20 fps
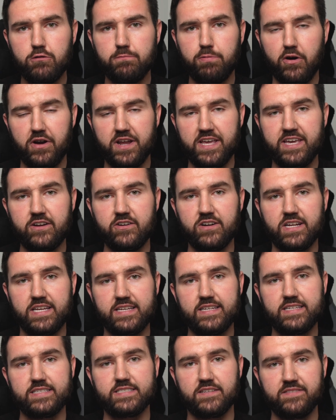part here
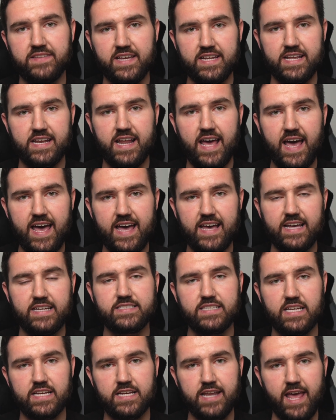is that it
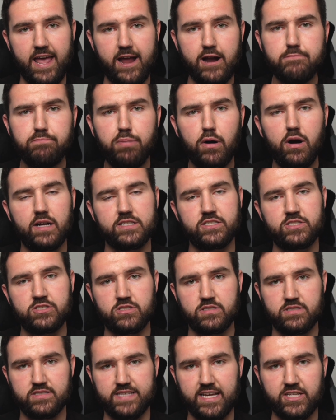has an AirPods
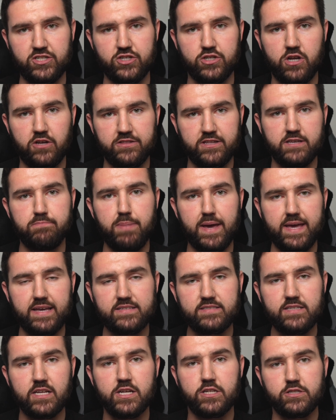section on the
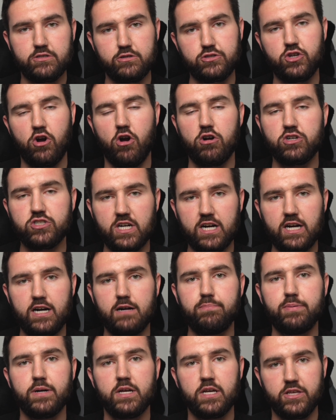base to charge
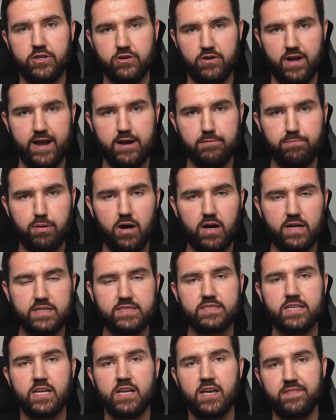up your
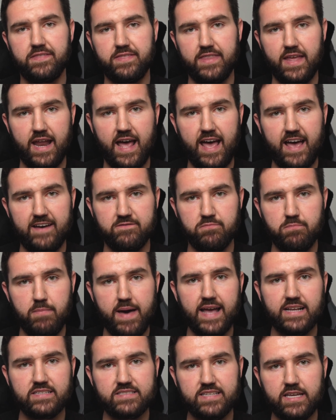AirPods that have
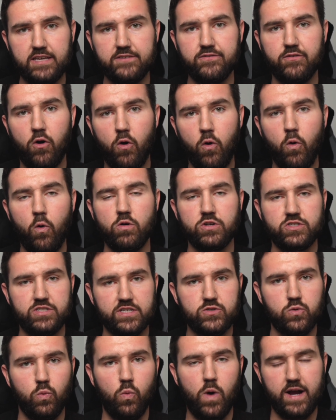MagSafe or
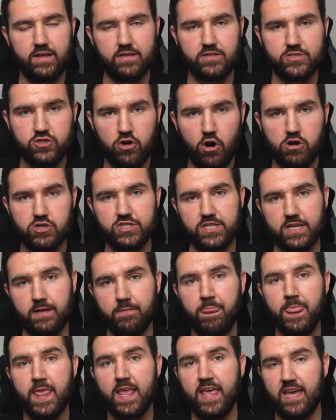just wireless charging.
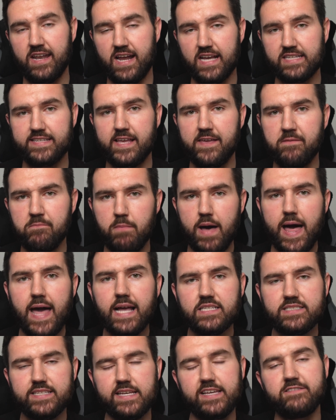And I say
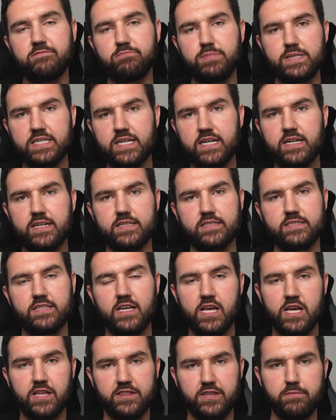MagSafe because
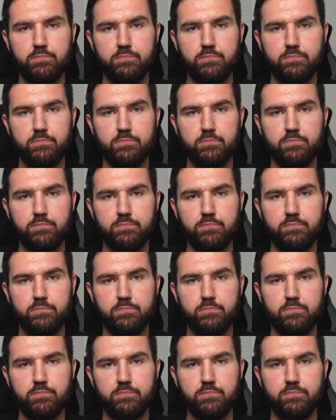the